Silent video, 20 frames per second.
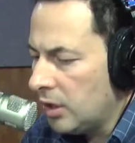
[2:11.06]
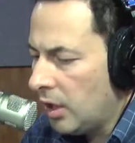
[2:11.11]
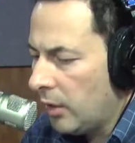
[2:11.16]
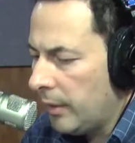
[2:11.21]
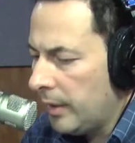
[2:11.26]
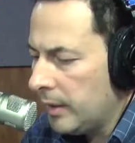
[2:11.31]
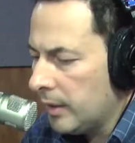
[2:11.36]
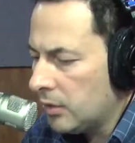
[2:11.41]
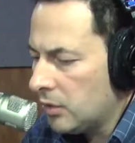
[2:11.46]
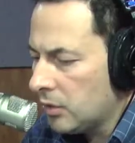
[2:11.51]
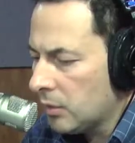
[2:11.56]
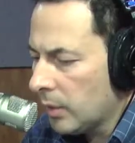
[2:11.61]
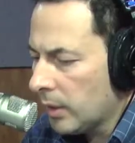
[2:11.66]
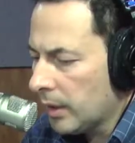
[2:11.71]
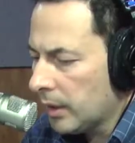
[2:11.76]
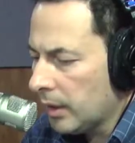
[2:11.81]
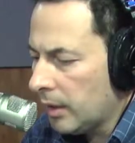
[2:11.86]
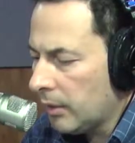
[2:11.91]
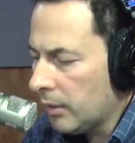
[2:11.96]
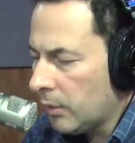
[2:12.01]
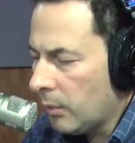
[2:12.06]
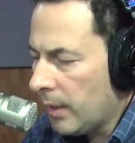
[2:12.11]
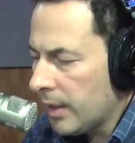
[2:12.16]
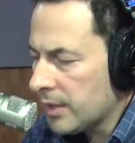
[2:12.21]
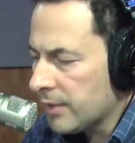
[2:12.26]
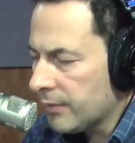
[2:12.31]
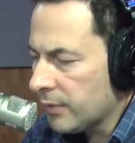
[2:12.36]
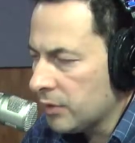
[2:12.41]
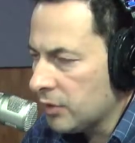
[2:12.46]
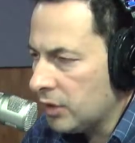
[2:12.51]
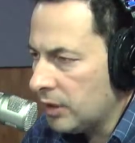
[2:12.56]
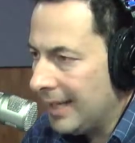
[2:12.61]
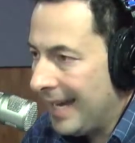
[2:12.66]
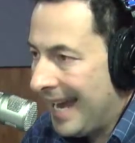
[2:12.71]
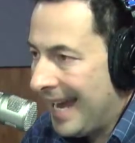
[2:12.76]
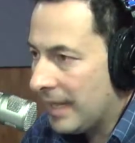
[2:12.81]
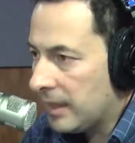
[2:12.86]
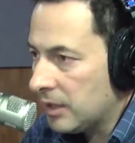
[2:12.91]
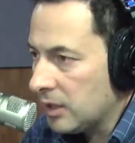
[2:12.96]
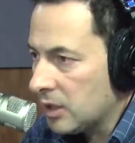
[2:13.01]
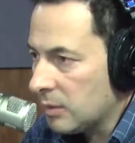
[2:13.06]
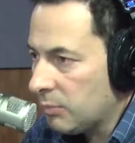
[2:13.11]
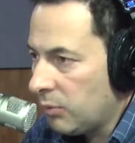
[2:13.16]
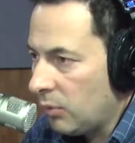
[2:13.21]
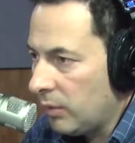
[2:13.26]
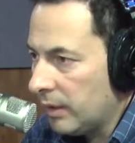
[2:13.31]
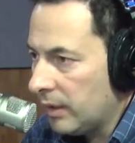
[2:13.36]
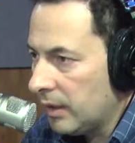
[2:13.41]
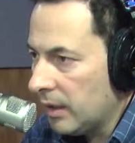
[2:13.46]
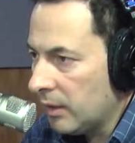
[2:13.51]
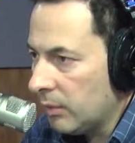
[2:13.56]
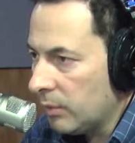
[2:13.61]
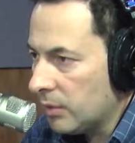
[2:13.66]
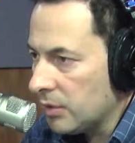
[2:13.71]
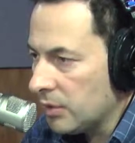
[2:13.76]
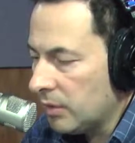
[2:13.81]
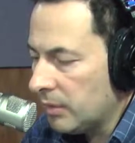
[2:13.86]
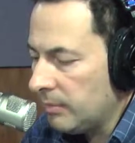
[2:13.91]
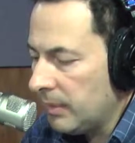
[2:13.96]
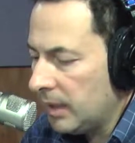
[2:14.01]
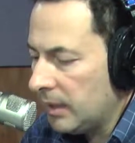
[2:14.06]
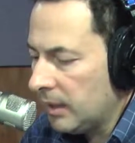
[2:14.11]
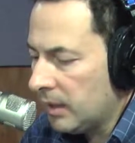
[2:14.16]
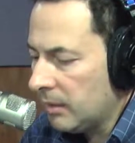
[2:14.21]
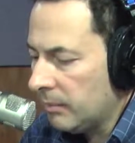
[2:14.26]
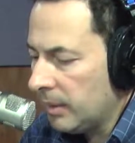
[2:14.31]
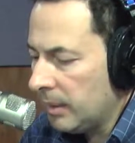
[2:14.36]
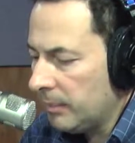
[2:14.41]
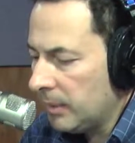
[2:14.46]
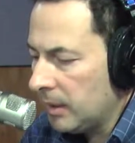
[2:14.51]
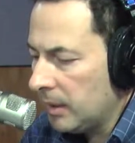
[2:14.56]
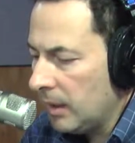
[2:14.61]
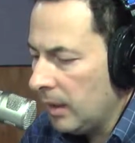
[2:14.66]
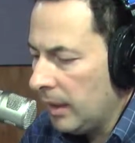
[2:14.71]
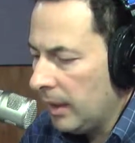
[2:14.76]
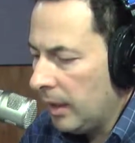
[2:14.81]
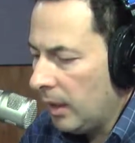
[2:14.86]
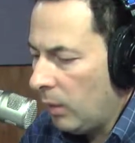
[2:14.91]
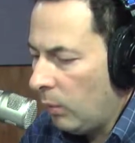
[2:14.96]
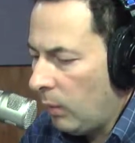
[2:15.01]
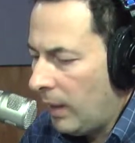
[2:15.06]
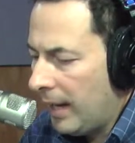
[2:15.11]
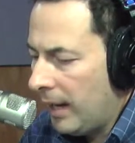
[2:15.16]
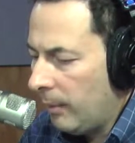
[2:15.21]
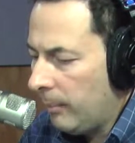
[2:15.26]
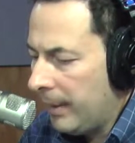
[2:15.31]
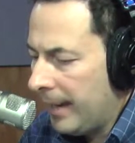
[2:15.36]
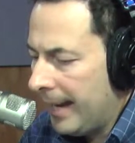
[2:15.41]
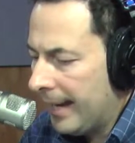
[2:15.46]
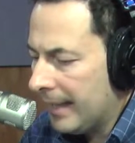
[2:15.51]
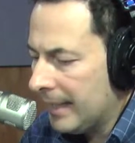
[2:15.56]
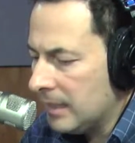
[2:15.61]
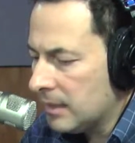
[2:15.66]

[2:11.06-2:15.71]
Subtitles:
knowing that you were going to go to West Virginia at this point? In other words, you had made the commitment a while back.